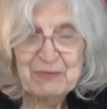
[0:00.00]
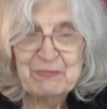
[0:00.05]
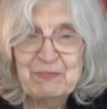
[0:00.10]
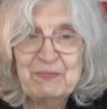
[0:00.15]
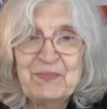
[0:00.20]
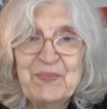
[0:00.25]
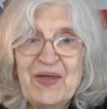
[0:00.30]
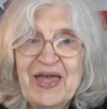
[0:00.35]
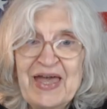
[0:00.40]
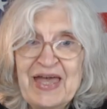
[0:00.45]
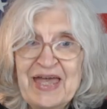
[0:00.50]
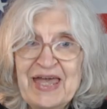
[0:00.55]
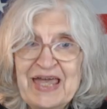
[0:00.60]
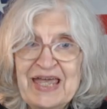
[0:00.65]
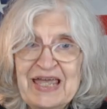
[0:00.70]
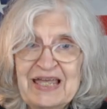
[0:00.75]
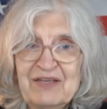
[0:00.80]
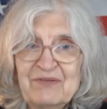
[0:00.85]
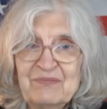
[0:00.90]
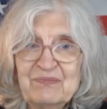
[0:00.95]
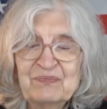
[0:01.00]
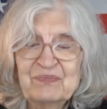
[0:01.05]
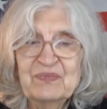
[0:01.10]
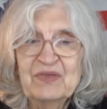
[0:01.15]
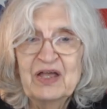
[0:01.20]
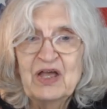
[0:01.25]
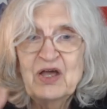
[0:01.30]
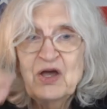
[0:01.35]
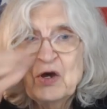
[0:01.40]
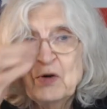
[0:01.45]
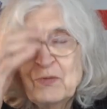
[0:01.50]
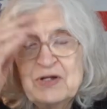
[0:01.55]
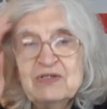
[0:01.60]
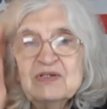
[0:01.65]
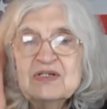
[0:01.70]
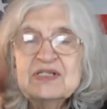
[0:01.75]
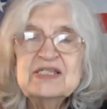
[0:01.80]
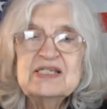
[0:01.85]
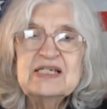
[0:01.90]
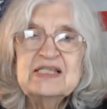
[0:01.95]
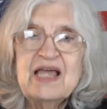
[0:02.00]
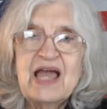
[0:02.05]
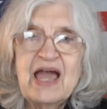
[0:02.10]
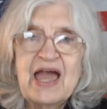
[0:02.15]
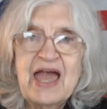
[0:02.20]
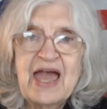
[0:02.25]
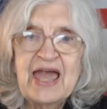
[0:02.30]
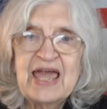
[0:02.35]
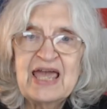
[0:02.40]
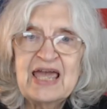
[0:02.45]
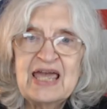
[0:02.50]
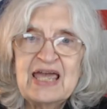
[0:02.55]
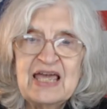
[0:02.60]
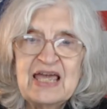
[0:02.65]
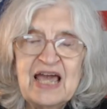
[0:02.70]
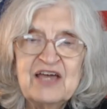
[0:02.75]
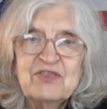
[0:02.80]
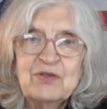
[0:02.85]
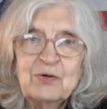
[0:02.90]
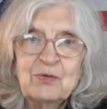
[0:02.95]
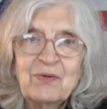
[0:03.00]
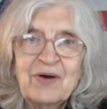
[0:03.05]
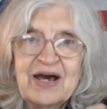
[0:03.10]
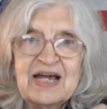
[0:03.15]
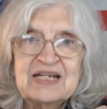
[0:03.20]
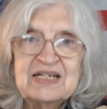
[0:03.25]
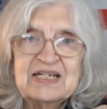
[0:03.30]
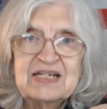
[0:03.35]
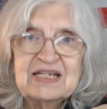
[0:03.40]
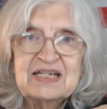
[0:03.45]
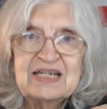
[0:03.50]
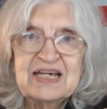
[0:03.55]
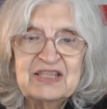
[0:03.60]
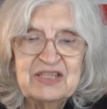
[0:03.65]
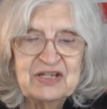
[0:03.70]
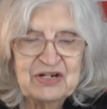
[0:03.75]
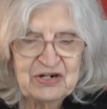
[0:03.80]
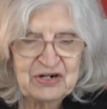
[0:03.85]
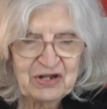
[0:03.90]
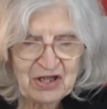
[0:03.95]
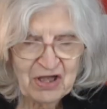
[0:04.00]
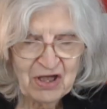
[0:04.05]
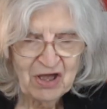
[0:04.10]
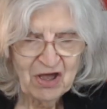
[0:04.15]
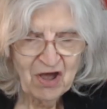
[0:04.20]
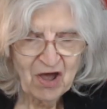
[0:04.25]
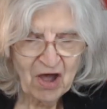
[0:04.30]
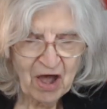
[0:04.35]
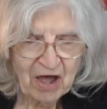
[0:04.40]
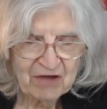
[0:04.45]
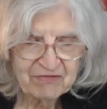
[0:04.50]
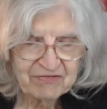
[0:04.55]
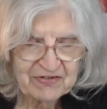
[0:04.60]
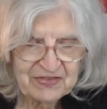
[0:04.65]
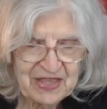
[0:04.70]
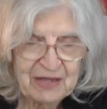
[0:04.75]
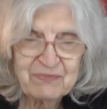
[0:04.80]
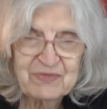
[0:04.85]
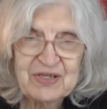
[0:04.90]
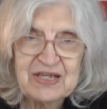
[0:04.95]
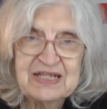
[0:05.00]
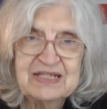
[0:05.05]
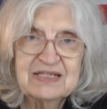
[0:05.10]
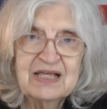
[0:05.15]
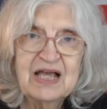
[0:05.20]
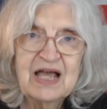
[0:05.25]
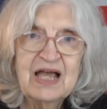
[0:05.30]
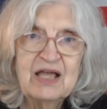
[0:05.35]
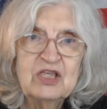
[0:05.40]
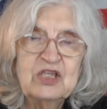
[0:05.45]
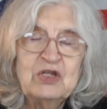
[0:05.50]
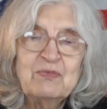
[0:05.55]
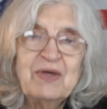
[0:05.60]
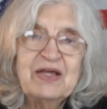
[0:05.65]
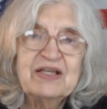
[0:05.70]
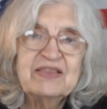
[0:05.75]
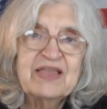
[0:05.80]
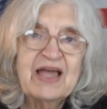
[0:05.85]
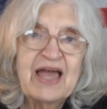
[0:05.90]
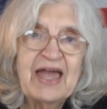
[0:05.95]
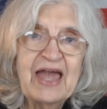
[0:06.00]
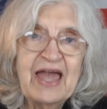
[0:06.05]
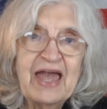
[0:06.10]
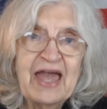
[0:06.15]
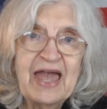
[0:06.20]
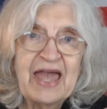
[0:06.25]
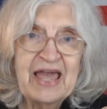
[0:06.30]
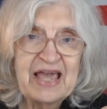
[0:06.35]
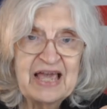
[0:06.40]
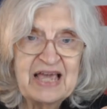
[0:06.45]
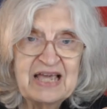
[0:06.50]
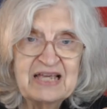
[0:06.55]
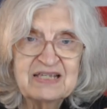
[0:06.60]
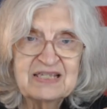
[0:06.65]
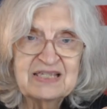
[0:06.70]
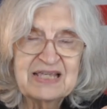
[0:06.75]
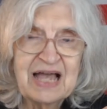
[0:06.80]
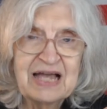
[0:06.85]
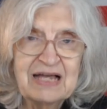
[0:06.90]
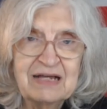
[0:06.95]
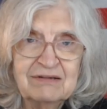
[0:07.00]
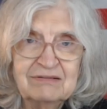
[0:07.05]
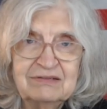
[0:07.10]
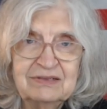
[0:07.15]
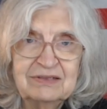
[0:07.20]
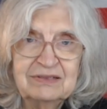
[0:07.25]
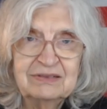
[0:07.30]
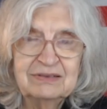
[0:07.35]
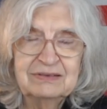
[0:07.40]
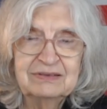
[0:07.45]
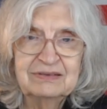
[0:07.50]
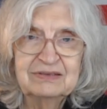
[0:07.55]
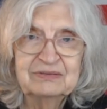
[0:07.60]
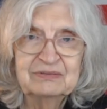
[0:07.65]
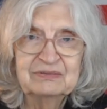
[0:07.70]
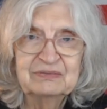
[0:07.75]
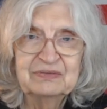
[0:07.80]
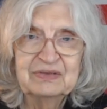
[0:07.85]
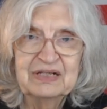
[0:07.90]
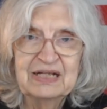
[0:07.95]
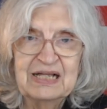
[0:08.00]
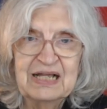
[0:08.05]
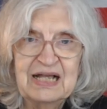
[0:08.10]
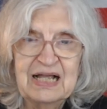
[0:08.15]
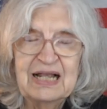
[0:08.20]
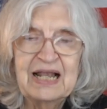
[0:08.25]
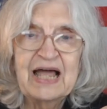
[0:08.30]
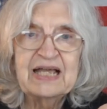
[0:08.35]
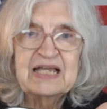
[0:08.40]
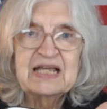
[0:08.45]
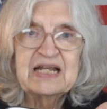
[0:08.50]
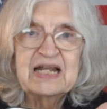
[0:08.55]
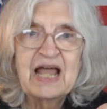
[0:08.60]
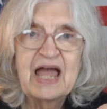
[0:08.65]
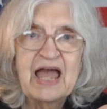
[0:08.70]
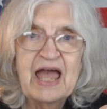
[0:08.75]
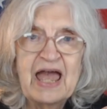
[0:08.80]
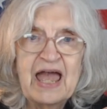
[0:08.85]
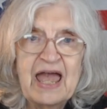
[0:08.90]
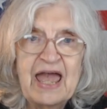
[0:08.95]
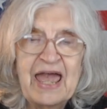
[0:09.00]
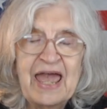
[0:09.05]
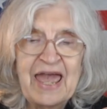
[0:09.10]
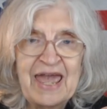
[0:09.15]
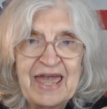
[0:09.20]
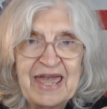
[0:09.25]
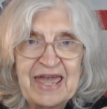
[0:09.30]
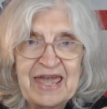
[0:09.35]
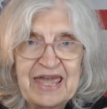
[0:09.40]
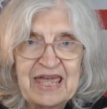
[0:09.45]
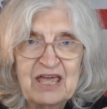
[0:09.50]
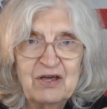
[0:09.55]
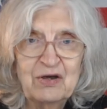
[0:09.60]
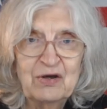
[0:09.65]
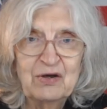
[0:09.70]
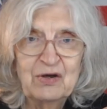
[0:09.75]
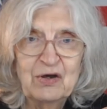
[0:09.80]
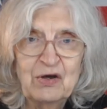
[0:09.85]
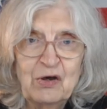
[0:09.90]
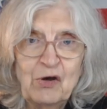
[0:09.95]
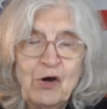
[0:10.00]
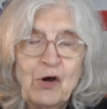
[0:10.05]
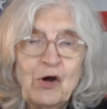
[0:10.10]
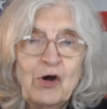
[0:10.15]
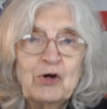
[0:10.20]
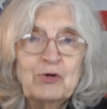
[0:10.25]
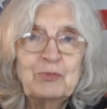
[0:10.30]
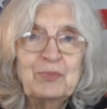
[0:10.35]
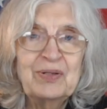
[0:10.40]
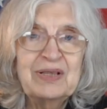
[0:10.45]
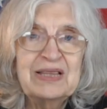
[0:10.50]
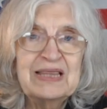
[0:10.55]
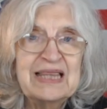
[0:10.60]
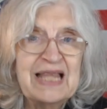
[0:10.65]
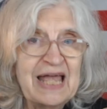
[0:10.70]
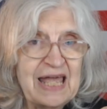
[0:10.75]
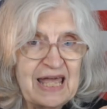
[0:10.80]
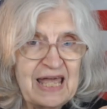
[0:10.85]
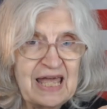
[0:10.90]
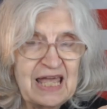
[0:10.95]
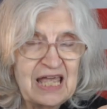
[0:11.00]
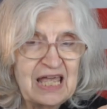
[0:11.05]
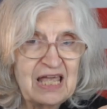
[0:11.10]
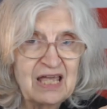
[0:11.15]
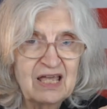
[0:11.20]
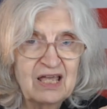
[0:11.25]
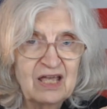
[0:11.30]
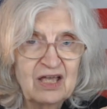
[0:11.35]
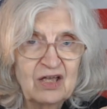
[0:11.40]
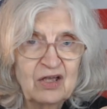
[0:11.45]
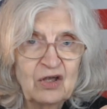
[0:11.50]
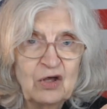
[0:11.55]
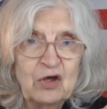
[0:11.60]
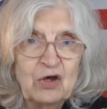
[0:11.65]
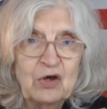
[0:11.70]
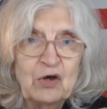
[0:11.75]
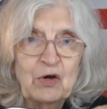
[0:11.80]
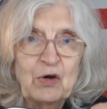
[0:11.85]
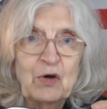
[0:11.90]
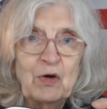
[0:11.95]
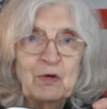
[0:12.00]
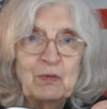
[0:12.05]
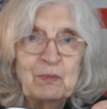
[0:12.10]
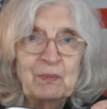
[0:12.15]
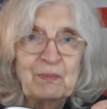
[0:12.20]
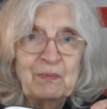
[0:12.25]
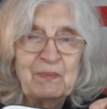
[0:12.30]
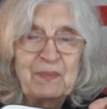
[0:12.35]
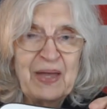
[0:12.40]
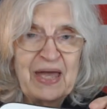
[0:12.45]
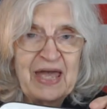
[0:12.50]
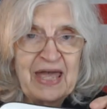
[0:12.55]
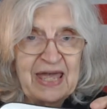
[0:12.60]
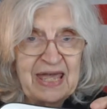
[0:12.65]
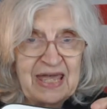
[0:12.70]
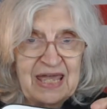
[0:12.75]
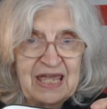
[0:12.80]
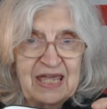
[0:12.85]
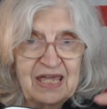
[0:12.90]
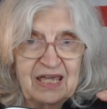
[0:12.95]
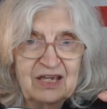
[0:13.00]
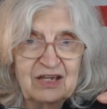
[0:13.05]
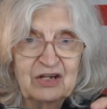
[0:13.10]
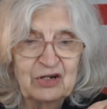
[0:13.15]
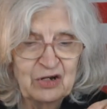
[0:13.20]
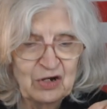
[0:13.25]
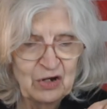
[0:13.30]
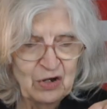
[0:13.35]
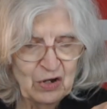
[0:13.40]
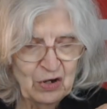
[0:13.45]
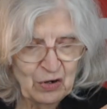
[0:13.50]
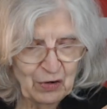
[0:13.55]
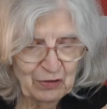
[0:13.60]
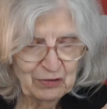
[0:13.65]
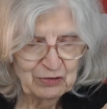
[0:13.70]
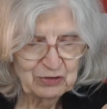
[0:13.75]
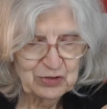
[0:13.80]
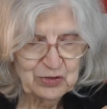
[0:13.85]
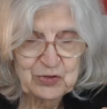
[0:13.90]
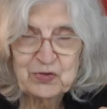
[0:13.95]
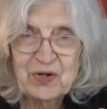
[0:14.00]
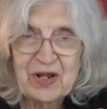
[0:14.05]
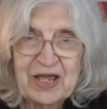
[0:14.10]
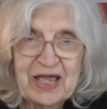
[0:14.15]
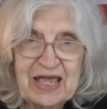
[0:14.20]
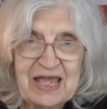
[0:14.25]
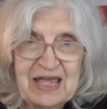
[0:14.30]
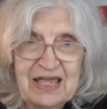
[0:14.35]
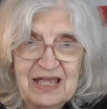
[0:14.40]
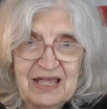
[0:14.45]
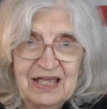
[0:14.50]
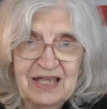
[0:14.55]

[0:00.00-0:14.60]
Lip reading: pay. When you see the A and the Y together, often that means you make the A sound, like in hey, or play, or bay, or tray.